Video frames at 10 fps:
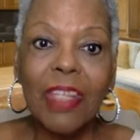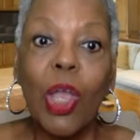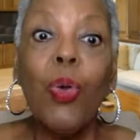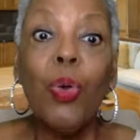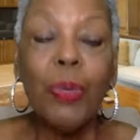
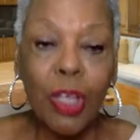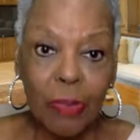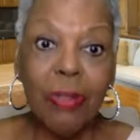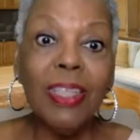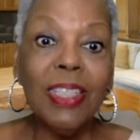Who are we going
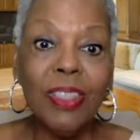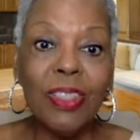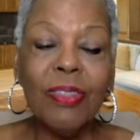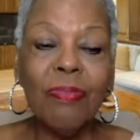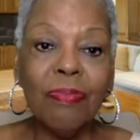to
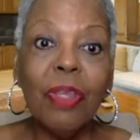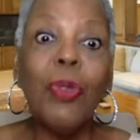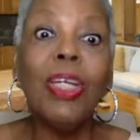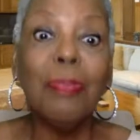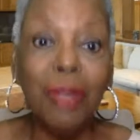punish? We're
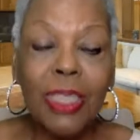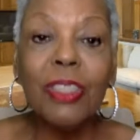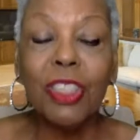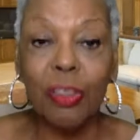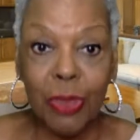going to punish
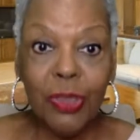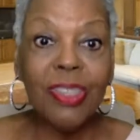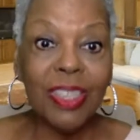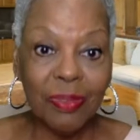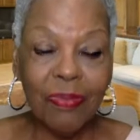the
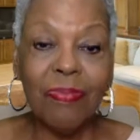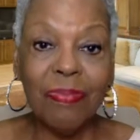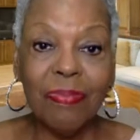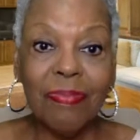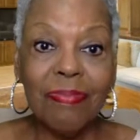community.
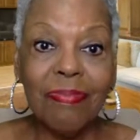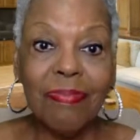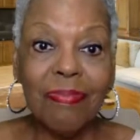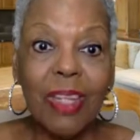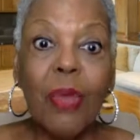
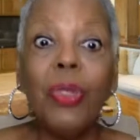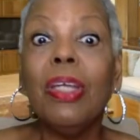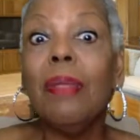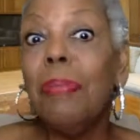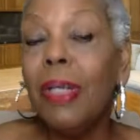We're
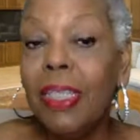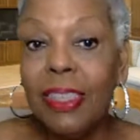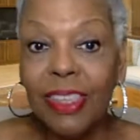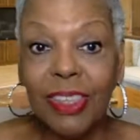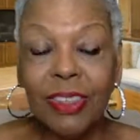going to
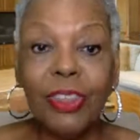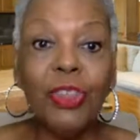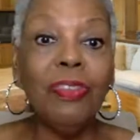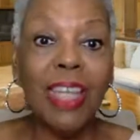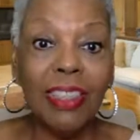punish the
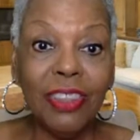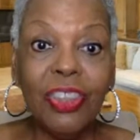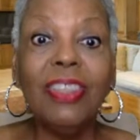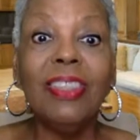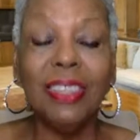juvenile
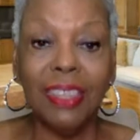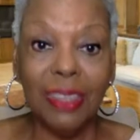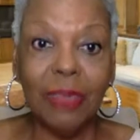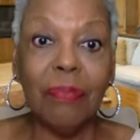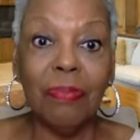justice
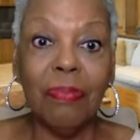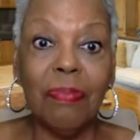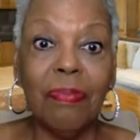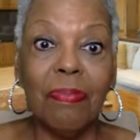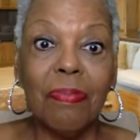system.
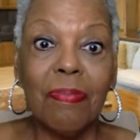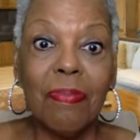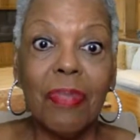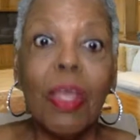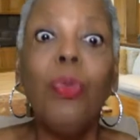
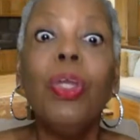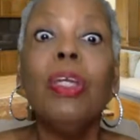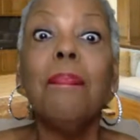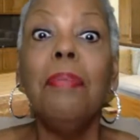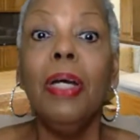We're
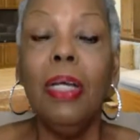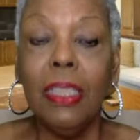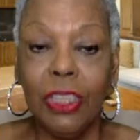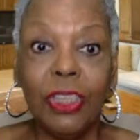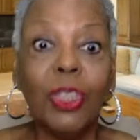going to
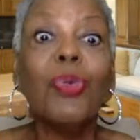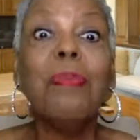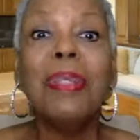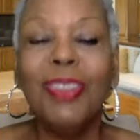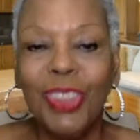punish the
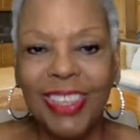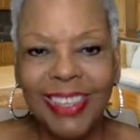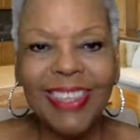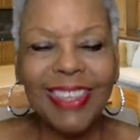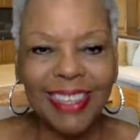criminal
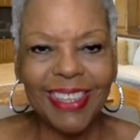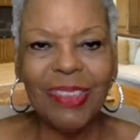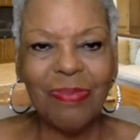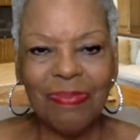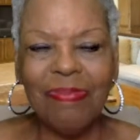justice
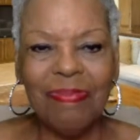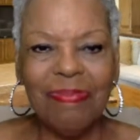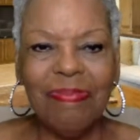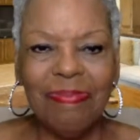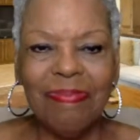system.
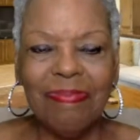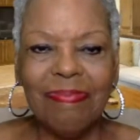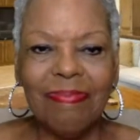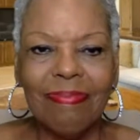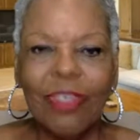
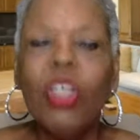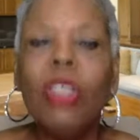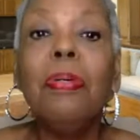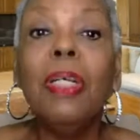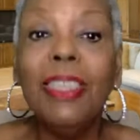We're going
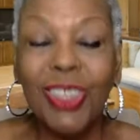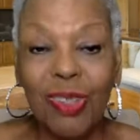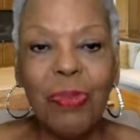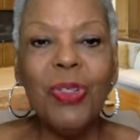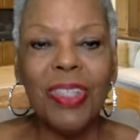to punish
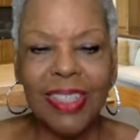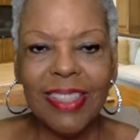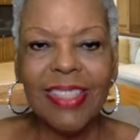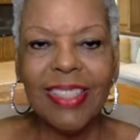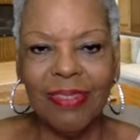communities.